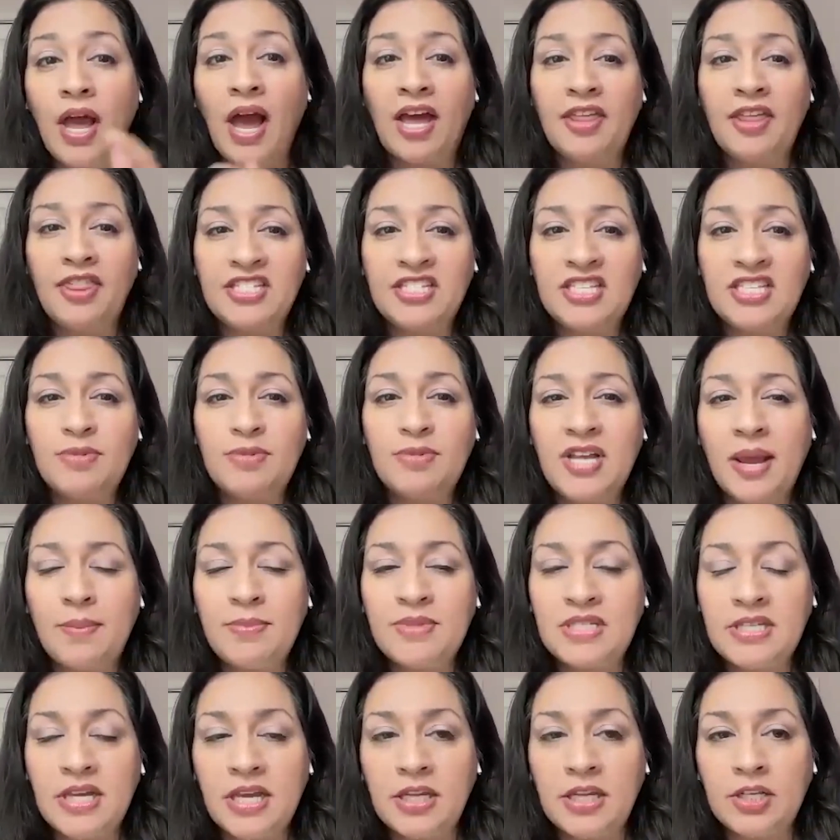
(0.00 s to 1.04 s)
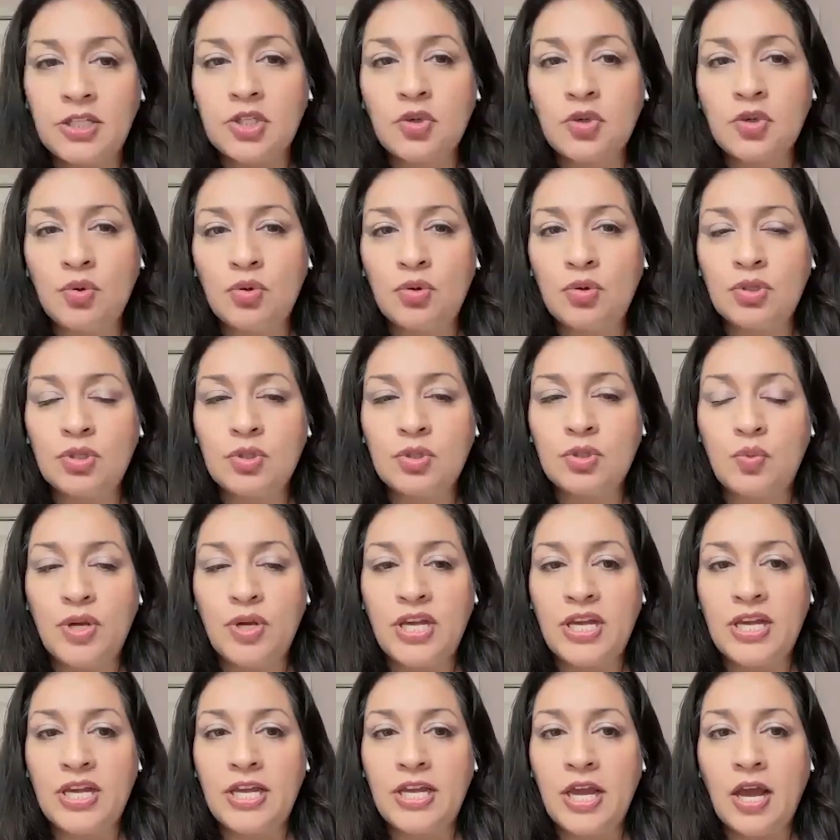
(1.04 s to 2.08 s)
I think sometimes in schools
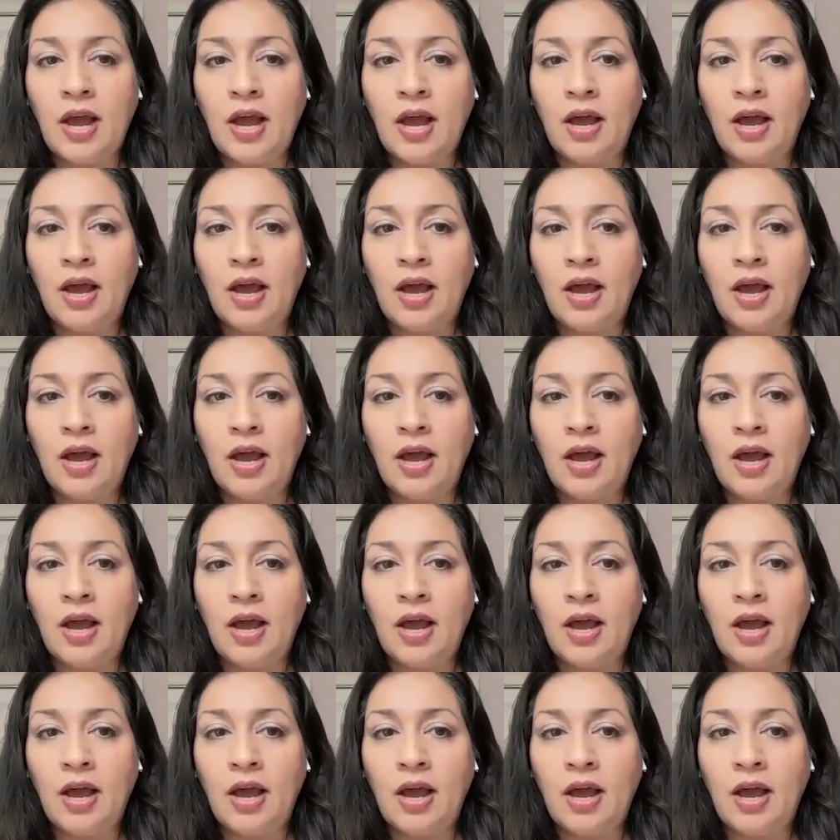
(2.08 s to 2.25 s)
we